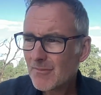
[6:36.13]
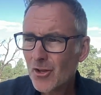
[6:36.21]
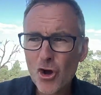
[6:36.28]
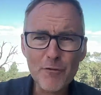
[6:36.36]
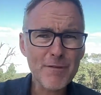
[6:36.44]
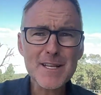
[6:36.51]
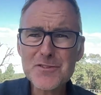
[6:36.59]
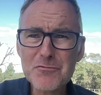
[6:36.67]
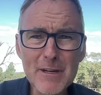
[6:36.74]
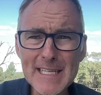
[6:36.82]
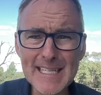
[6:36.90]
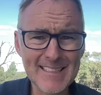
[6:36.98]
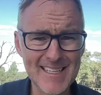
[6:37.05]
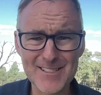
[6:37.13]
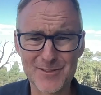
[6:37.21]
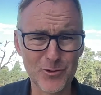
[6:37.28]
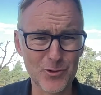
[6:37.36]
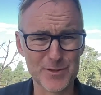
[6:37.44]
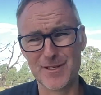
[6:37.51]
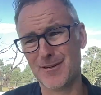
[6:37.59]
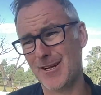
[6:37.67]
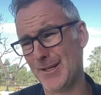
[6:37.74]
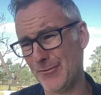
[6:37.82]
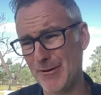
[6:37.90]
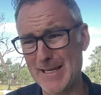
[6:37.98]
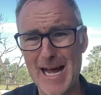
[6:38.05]
of us reading these laws that are like
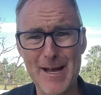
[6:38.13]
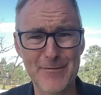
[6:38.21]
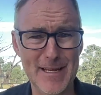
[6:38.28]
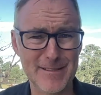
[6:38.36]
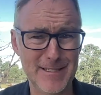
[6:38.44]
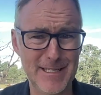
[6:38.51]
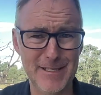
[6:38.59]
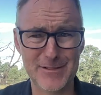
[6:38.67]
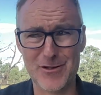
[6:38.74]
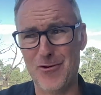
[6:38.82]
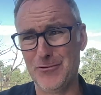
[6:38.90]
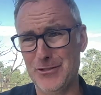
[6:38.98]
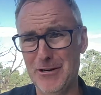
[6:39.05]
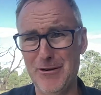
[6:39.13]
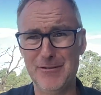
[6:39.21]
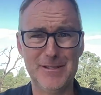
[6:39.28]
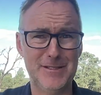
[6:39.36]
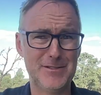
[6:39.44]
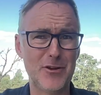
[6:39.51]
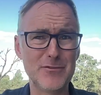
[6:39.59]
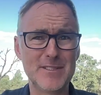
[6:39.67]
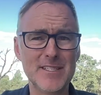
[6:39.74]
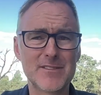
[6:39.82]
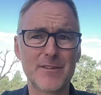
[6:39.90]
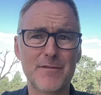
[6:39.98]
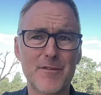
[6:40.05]
3,500 years old, they're so
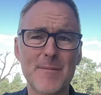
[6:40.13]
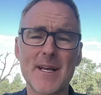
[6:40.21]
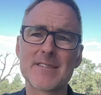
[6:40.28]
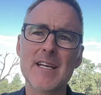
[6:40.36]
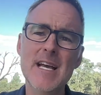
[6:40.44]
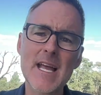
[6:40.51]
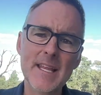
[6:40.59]
distant from us.